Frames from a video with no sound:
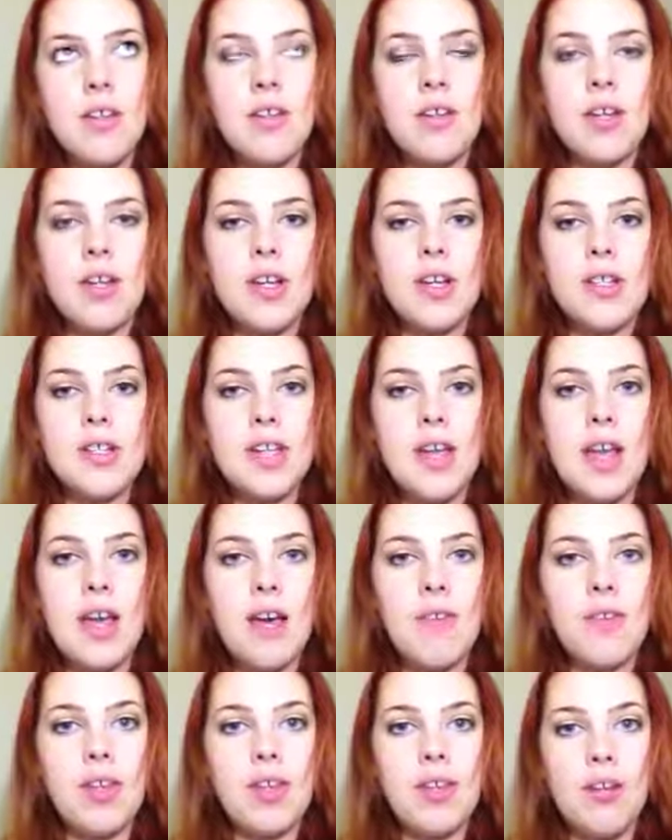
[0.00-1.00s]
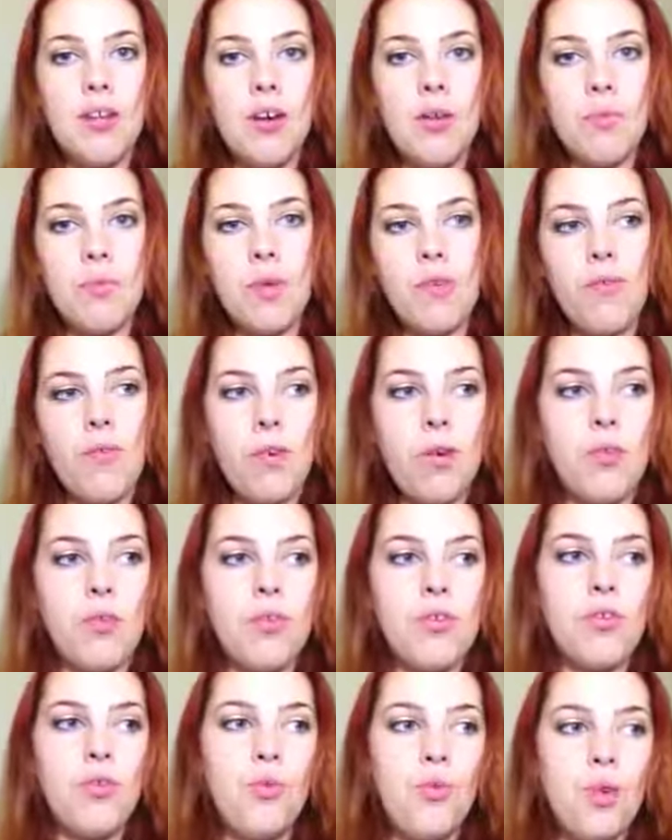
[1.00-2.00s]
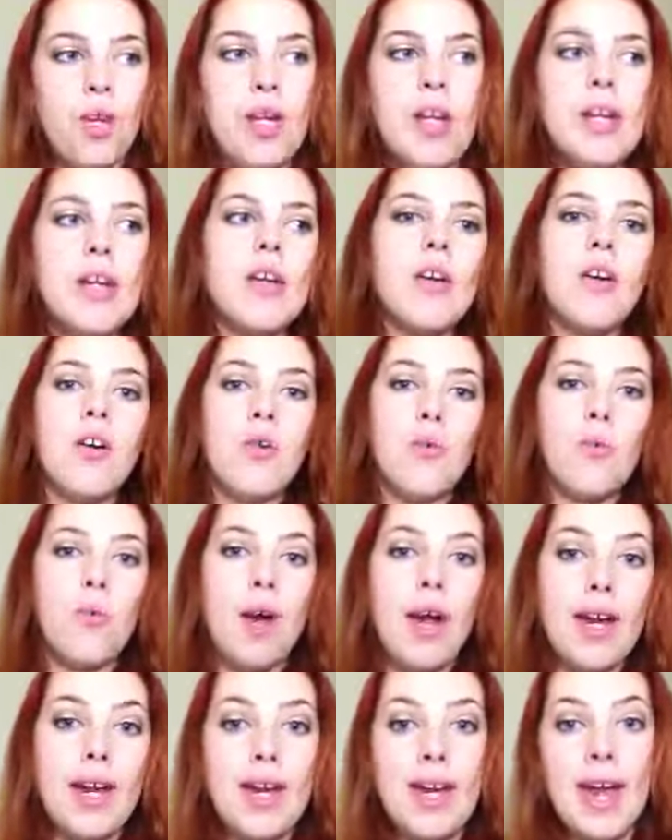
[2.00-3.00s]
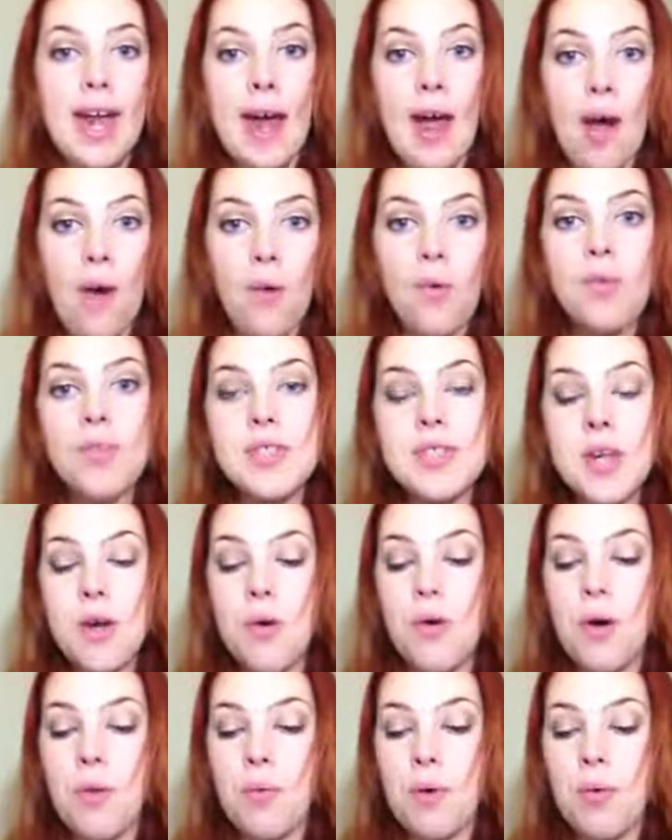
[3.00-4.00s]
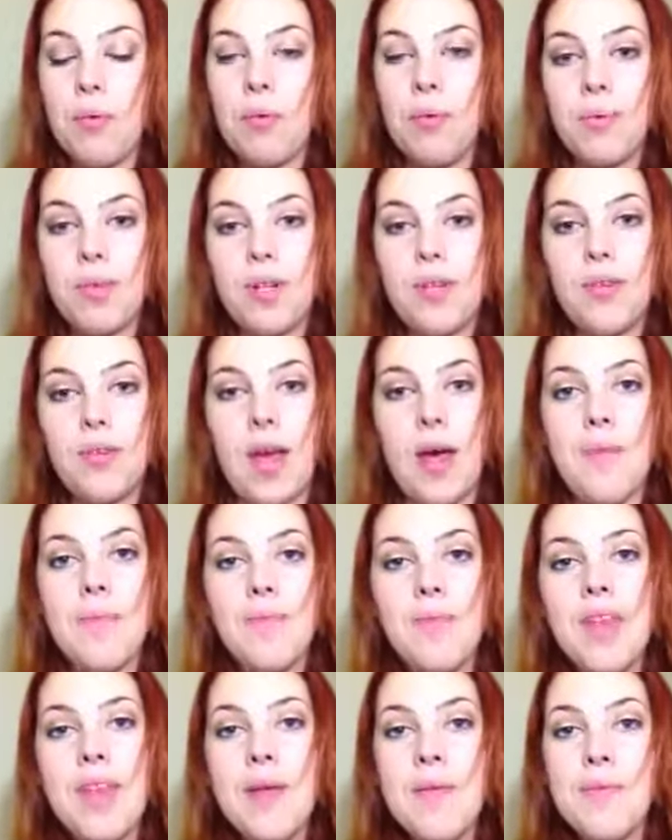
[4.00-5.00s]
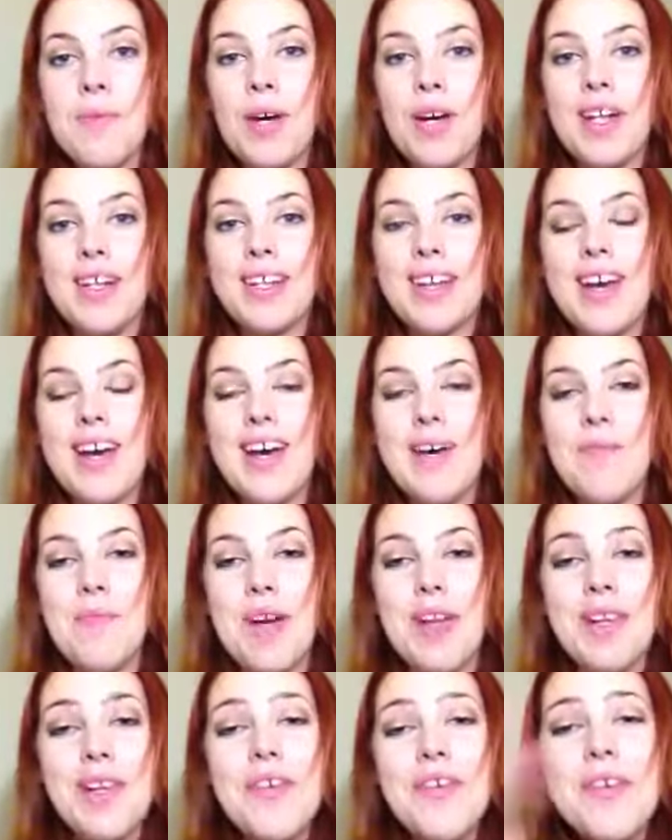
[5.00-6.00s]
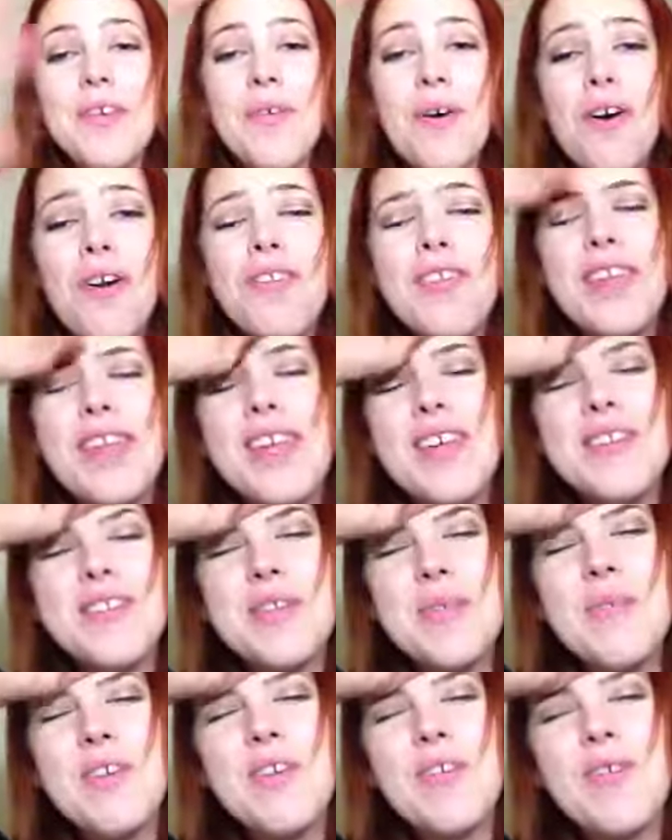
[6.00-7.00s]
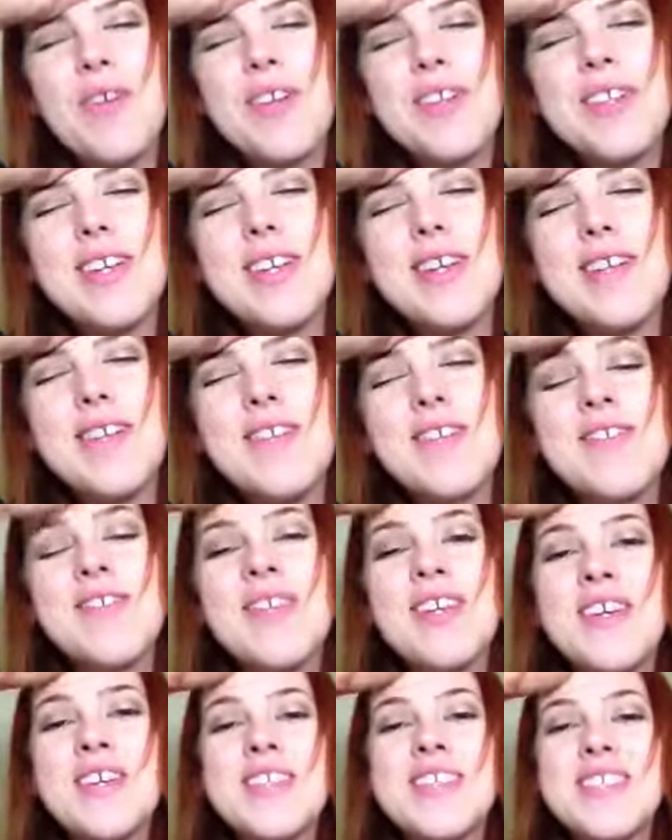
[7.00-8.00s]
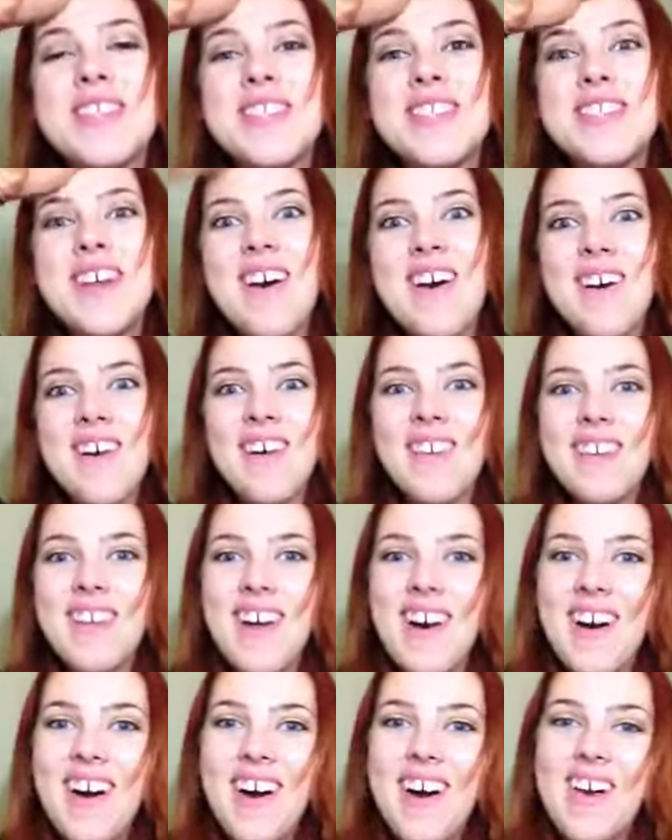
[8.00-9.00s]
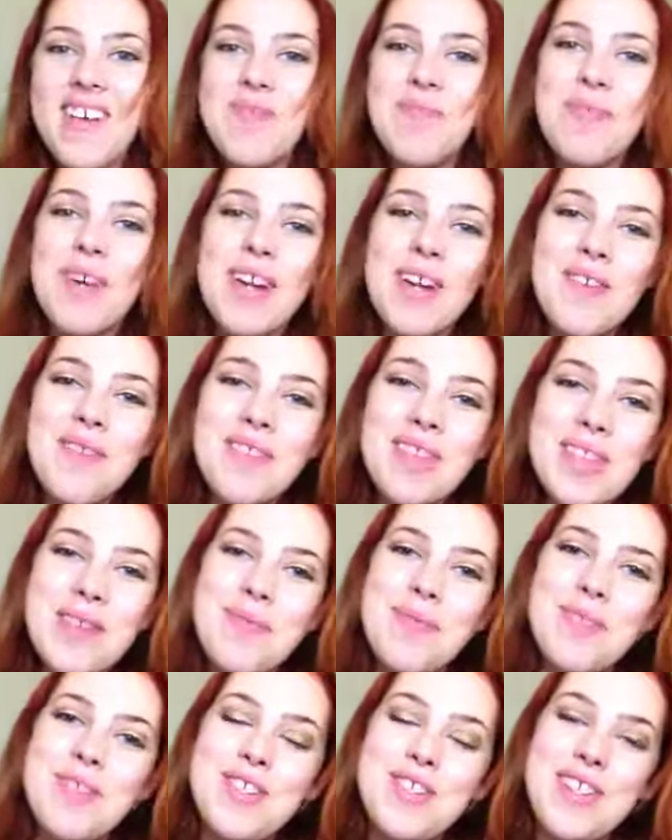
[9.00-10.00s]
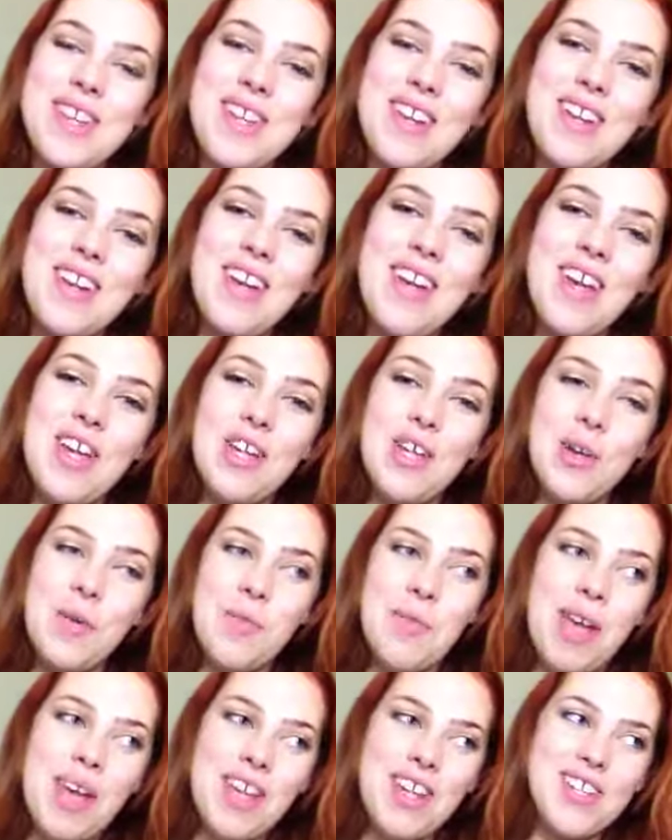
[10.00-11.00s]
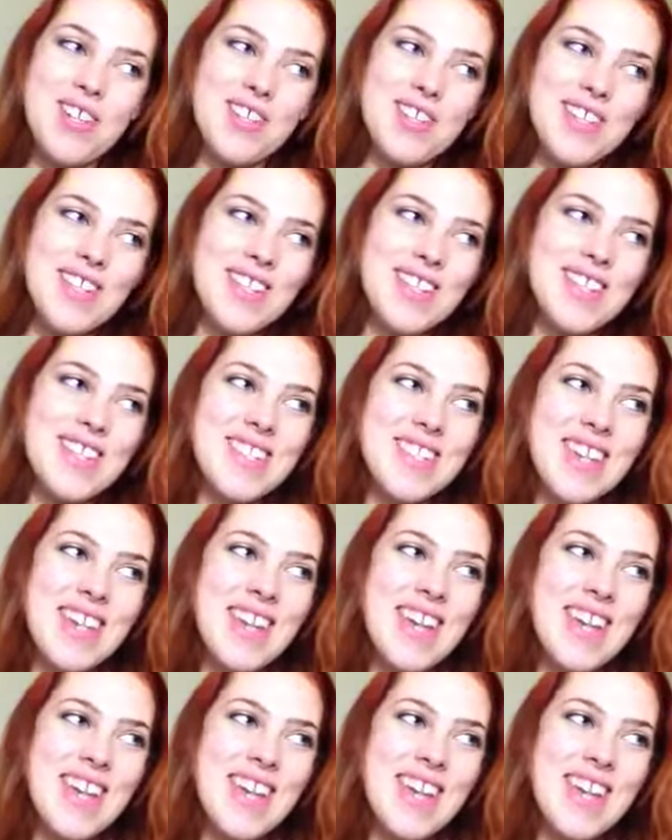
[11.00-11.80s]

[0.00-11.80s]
because I have it on my phone to read right now, so I'll probably do that. But I love you all. Thank you so much for watching. I know this video is so long, but I really appreciate your patience.